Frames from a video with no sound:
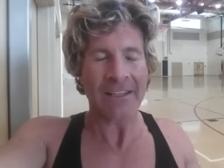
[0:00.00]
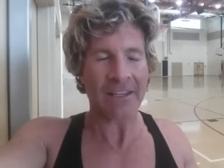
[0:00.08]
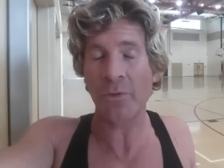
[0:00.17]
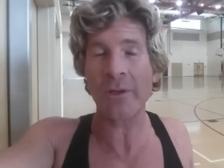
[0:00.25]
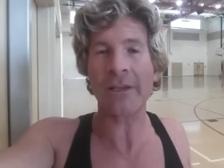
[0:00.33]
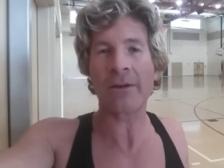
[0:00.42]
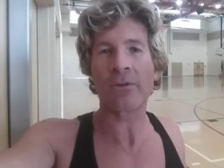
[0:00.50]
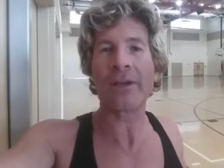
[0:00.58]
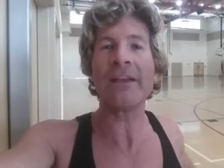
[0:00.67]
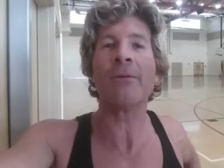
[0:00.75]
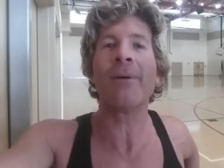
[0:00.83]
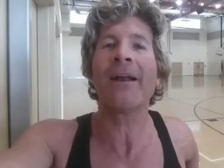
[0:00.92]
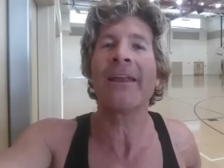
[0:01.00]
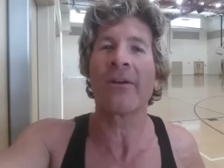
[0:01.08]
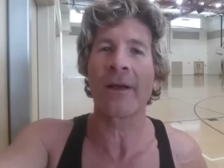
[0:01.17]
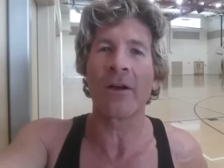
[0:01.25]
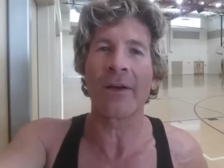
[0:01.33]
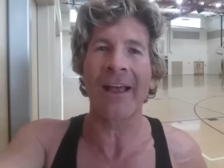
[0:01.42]
There's really a Kinobody and
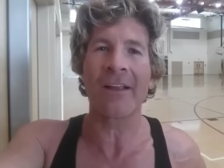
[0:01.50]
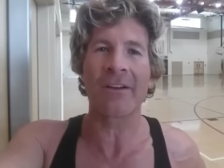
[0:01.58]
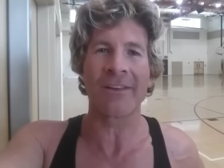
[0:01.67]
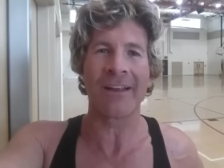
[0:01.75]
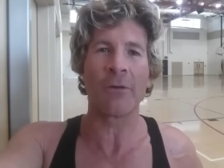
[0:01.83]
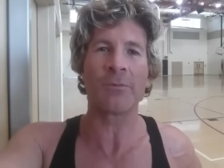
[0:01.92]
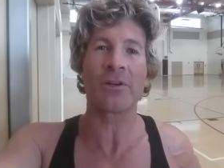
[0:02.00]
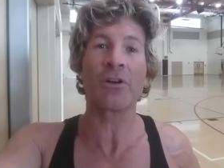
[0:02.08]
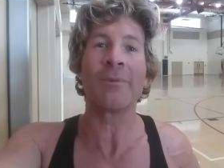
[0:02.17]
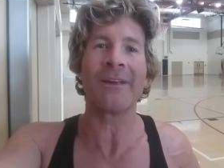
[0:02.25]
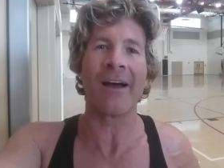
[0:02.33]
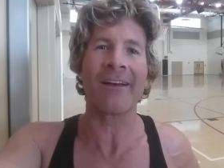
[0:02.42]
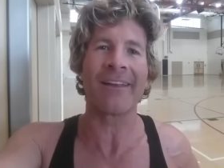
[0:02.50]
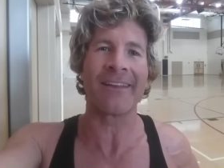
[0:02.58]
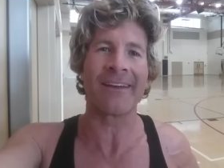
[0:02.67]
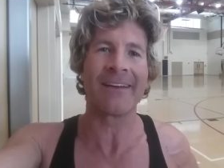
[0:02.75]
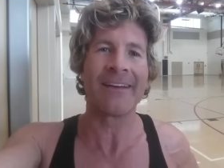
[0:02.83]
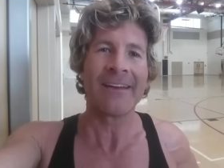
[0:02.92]
Greg O'Gallagher that helped turn me on to
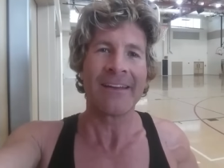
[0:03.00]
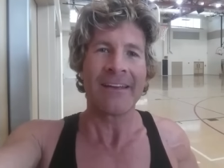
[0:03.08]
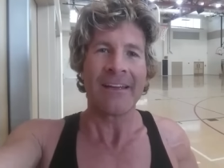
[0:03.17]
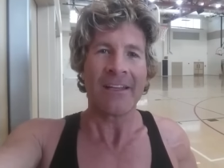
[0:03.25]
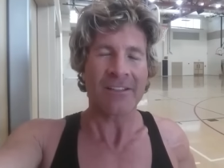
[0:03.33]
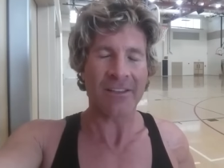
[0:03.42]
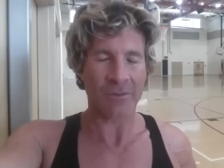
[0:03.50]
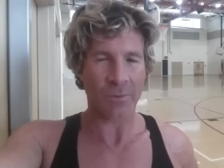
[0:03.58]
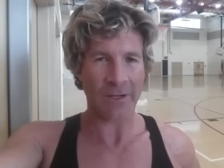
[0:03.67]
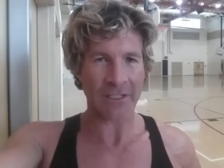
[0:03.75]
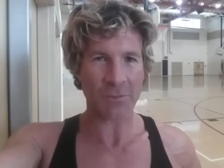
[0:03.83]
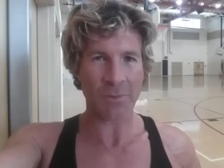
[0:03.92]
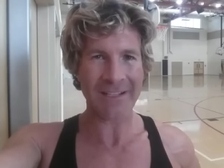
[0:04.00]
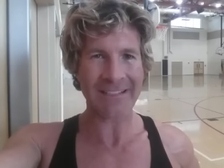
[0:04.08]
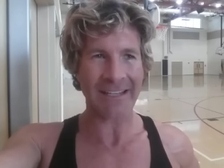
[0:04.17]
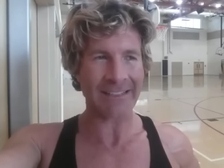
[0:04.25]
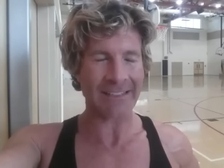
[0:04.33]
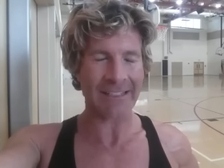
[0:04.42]
the, to the running
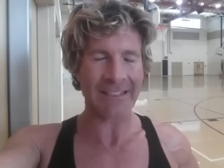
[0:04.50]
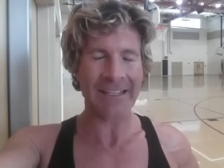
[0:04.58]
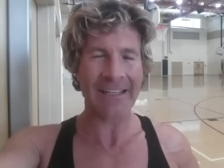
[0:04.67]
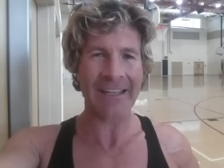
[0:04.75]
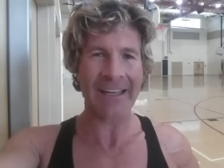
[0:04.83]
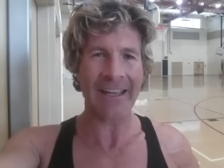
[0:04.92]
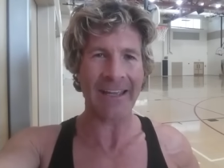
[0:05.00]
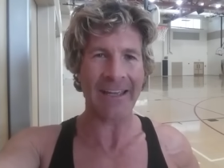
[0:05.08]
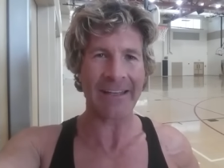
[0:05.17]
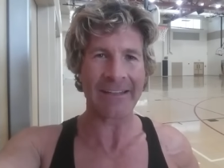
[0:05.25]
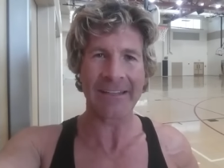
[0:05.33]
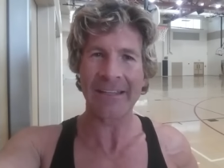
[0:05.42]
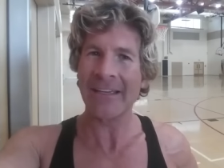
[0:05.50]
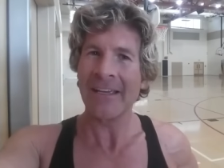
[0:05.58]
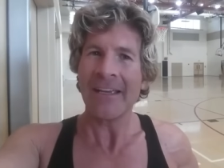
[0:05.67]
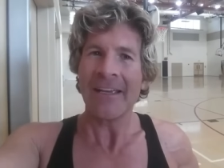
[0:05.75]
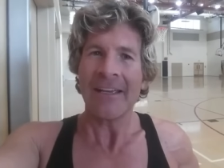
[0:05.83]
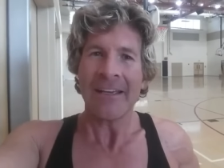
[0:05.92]
sprints idea, and
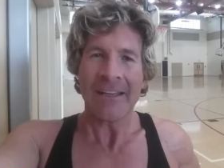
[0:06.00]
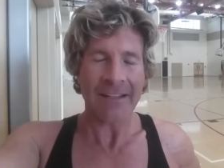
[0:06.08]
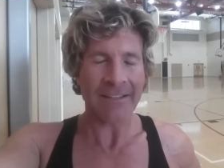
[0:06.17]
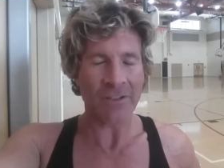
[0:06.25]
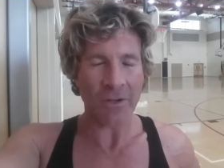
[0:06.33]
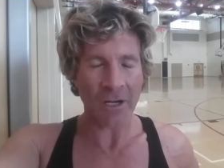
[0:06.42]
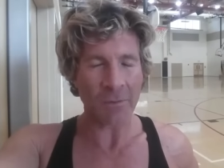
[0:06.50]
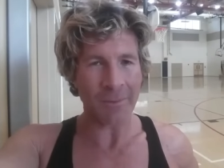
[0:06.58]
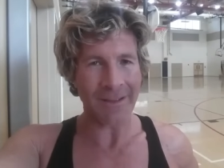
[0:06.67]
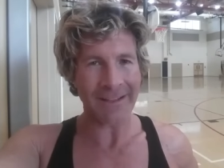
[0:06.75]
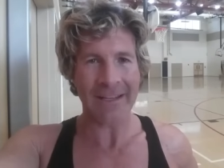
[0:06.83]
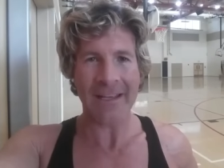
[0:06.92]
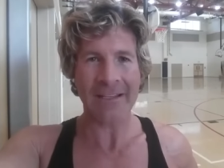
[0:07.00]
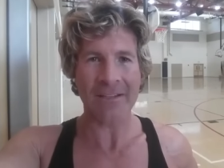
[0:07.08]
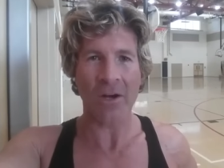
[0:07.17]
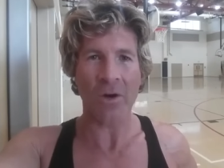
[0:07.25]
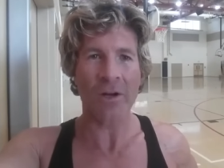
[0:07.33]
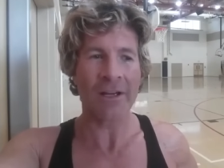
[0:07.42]
it's incredible, man.
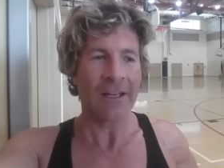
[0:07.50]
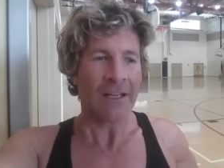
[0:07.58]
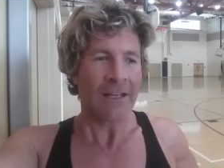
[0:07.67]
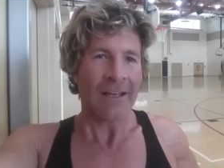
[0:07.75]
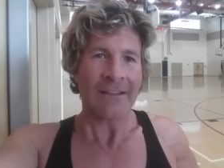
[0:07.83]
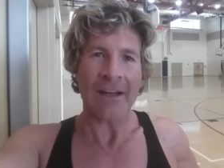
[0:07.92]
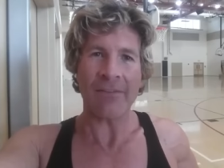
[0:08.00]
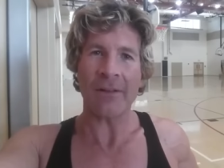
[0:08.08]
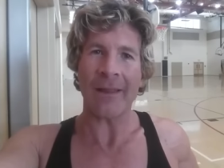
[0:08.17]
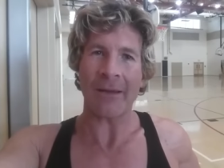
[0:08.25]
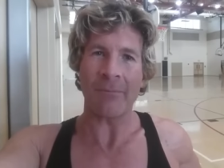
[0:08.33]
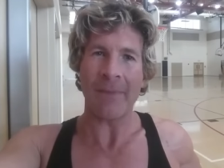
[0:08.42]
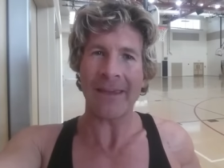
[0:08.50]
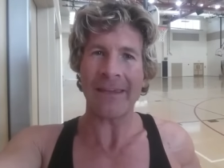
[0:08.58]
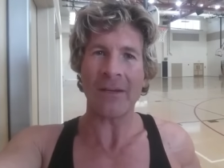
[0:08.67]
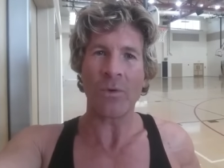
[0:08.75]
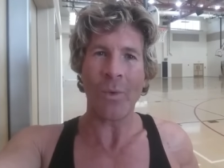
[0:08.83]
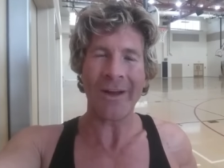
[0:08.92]
So definitely like
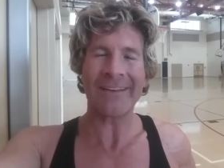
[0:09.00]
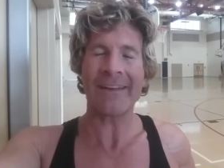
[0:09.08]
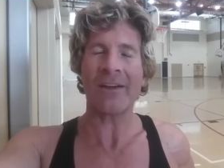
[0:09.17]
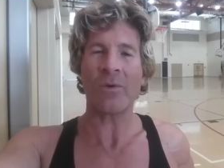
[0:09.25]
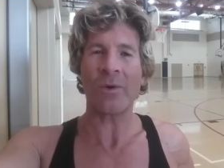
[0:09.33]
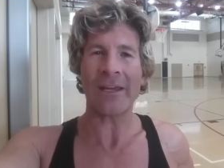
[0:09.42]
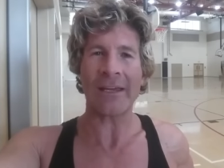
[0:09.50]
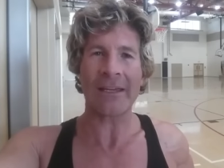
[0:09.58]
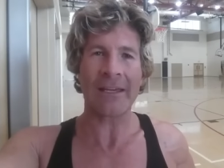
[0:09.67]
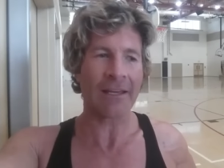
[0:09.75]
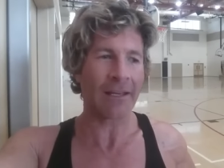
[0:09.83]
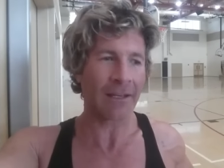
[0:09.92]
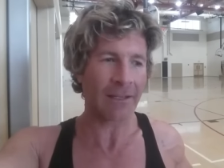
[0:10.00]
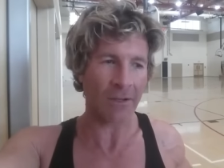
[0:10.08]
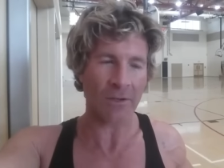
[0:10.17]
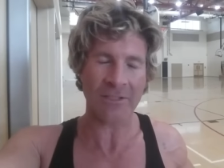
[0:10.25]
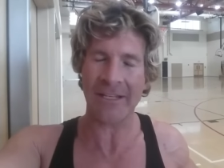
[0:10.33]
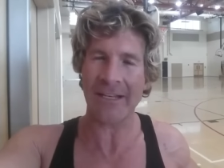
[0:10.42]
making one day a week, you
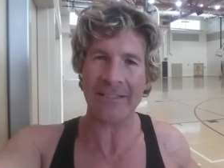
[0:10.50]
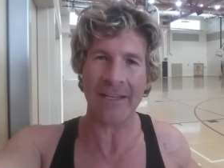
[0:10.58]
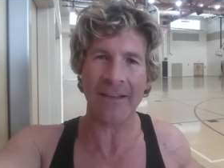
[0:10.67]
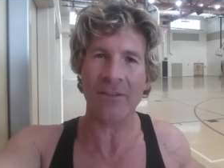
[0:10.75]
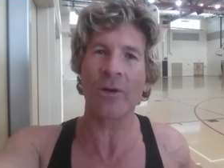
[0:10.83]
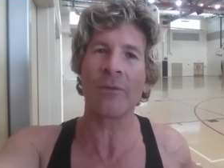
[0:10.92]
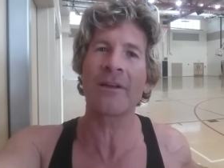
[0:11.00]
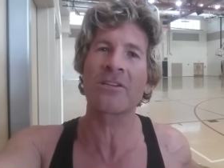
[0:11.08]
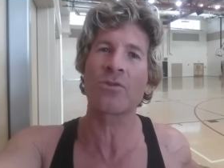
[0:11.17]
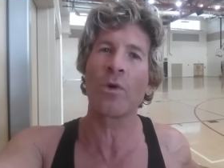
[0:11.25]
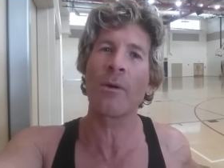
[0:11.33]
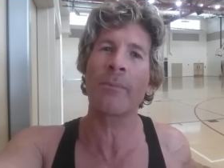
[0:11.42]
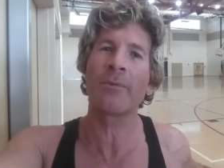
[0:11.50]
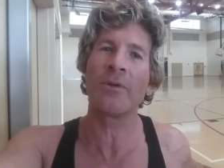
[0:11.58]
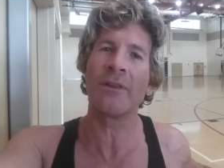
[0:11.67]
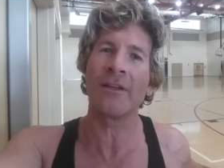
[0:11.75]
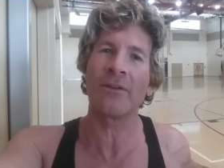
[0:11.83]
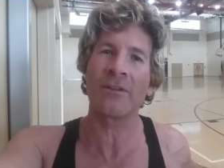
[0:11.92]
know, setting aside like 20 minutes to warm up,
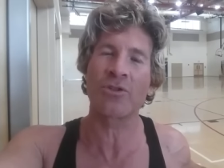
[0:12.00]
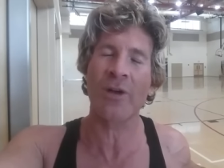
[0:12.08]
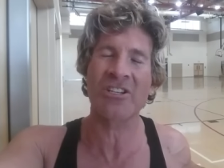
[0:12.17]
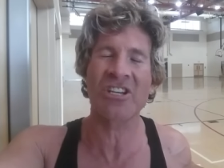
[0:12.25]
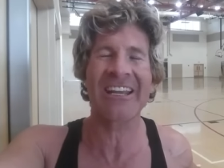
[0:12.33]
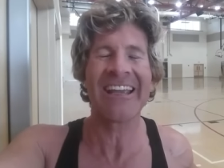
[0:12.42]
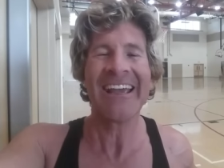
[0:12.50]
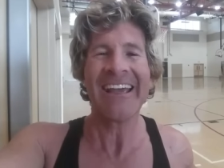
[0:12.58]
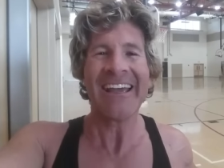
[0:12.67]
doing the, the stretching,